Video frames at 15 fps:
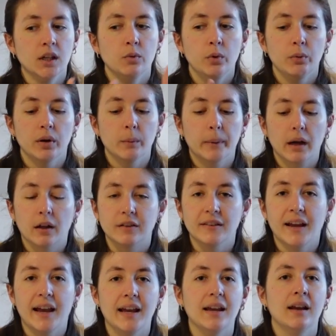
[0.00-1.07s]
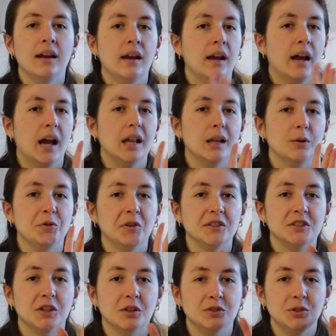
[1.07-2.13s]
We went about our day, and then we went
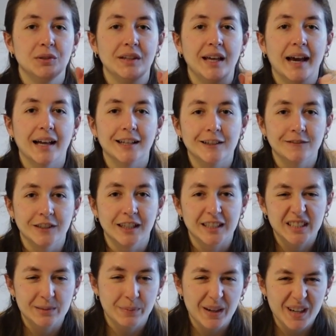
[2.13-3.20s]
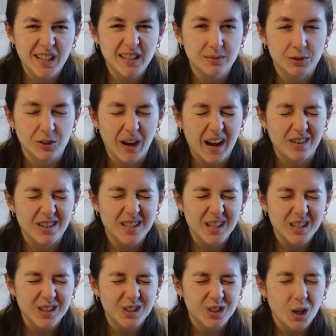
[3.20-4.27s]
to go do the elephant experience, which I was
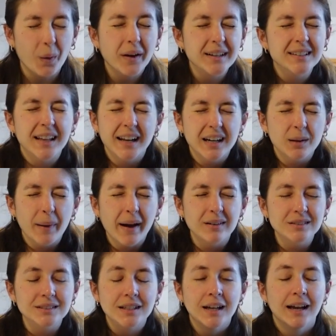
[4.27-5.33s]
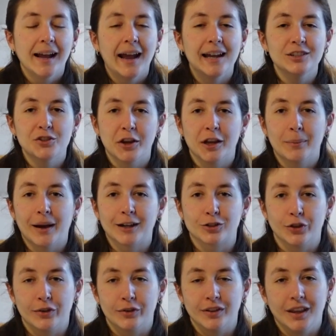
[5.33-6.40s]
so excited about, and Jacob
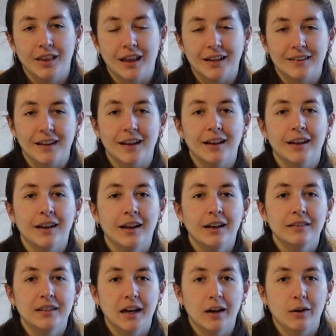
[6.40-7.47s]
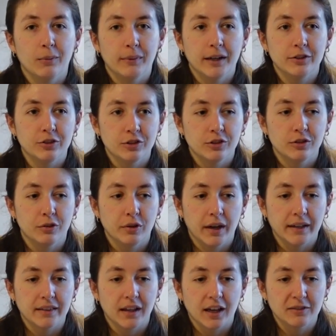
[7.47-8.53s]
actually really liked it. Now, mind you, I
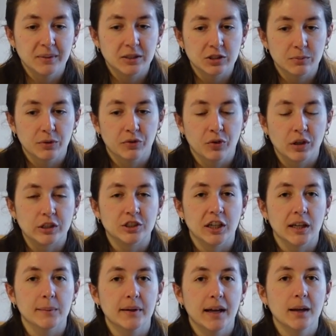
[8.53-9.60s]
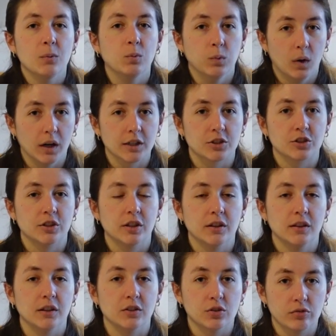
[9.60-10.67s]
think I mentioned before, Jacob and I watched
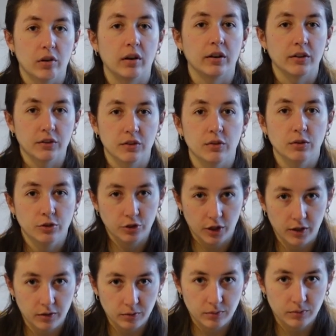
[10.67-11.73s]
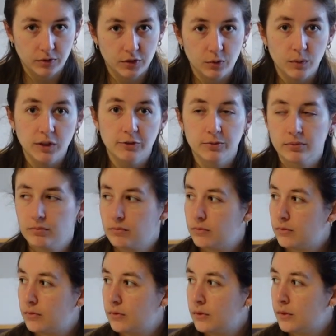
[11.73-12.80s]
the Taronga Zoo show. So
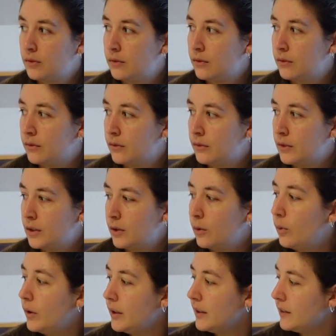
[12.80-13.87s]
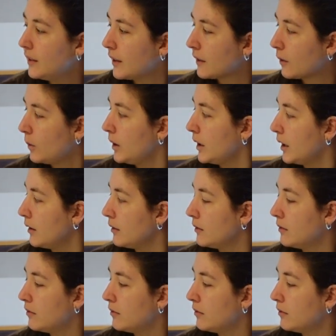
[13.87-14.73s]
what is that squeaking?